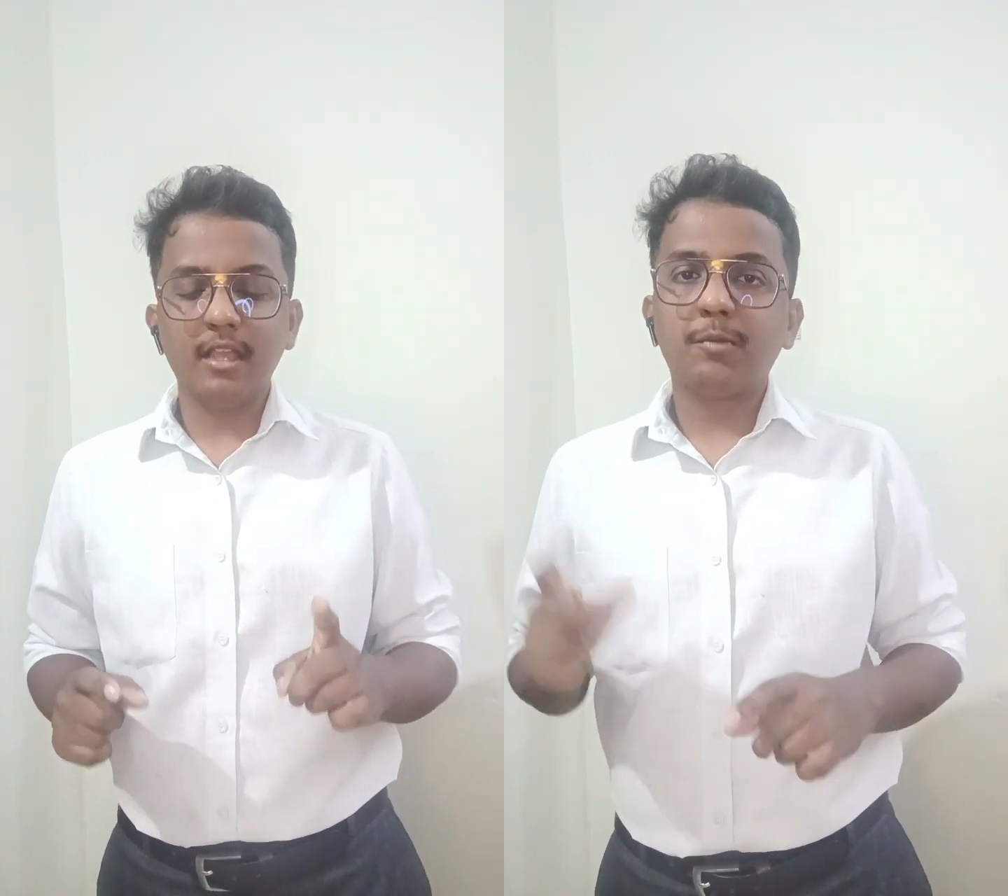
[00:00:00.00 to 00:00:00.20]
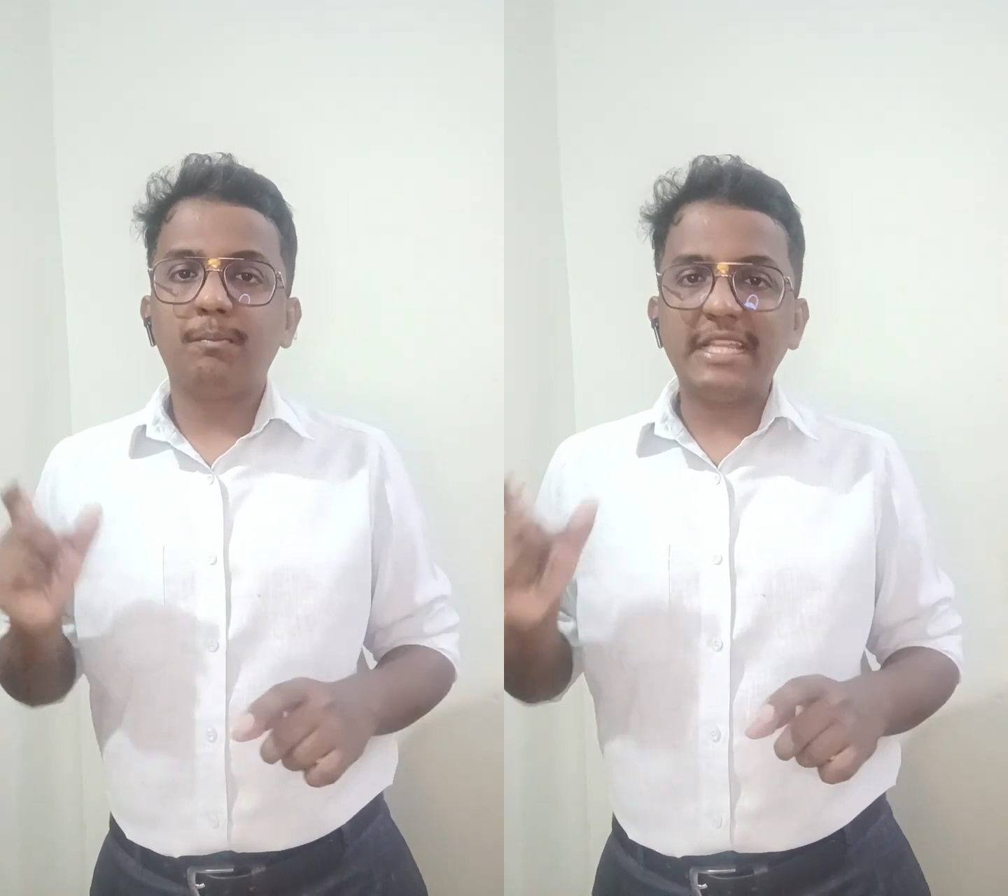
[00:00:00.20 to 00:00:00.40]

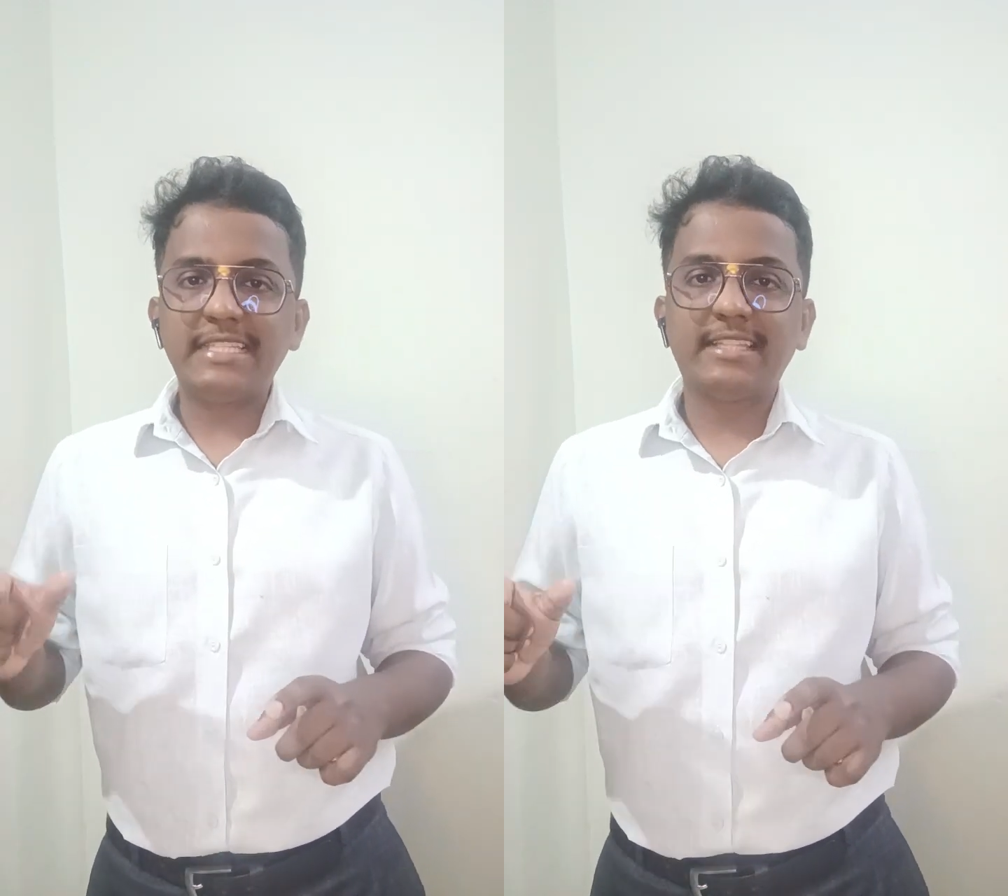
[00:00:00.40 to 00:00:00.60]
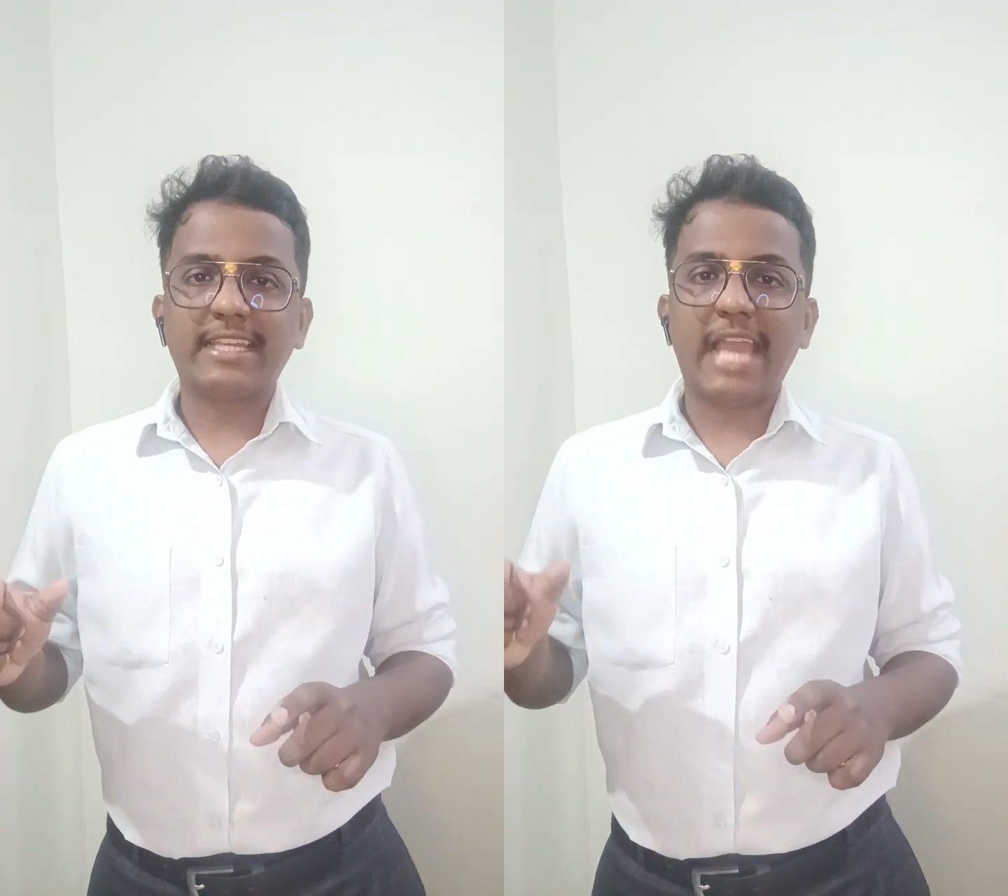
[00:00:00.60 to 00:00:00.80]
to
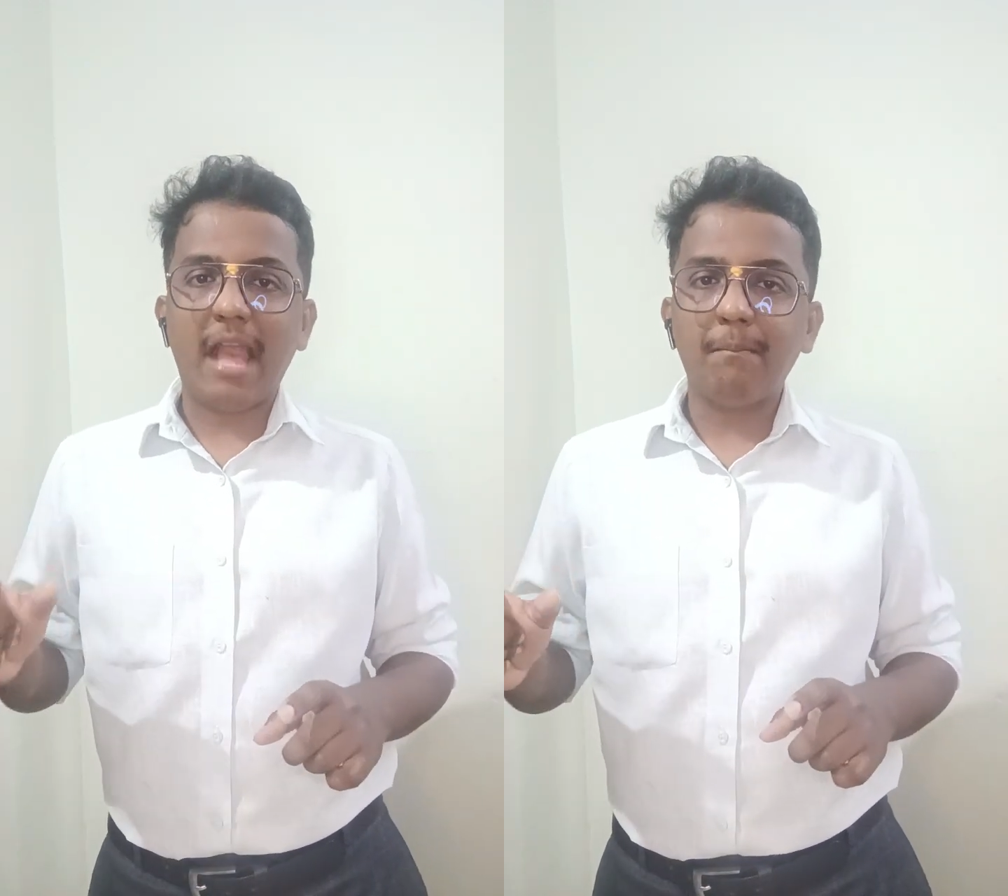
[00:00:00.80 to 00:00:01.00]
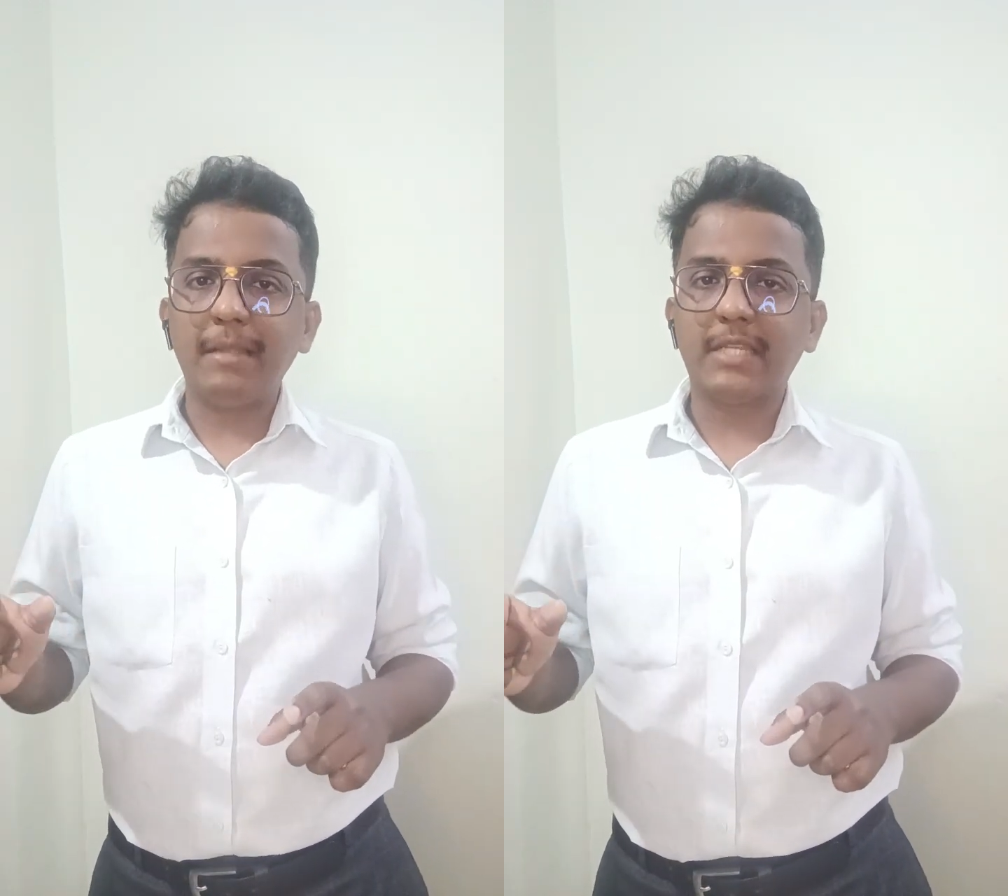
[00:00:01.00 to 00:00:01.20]
bridge the
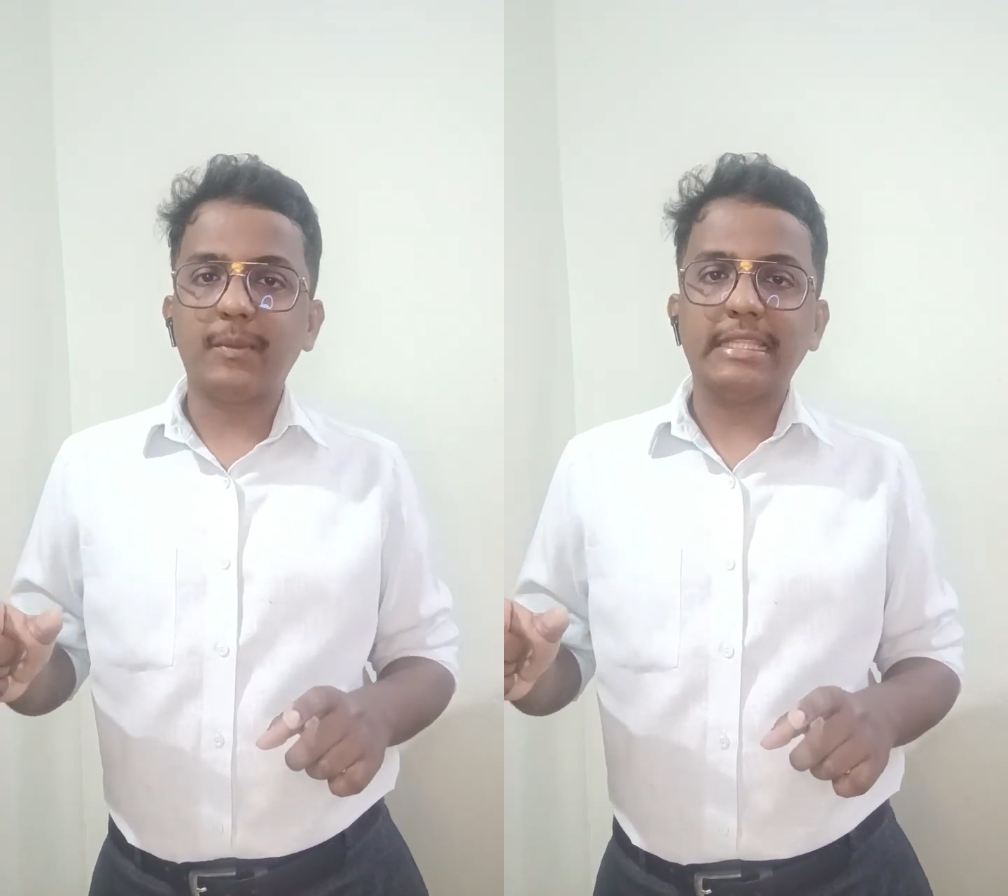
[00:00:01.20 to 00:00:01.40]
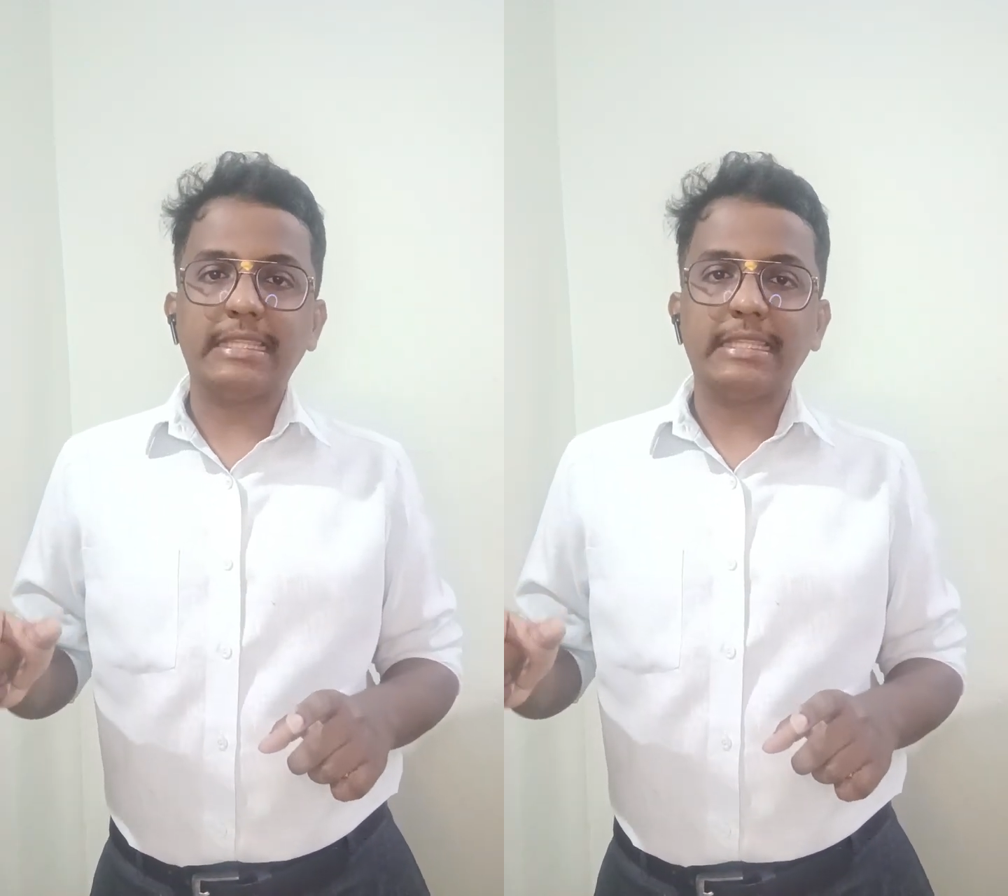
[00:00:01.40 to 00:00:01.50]
gap between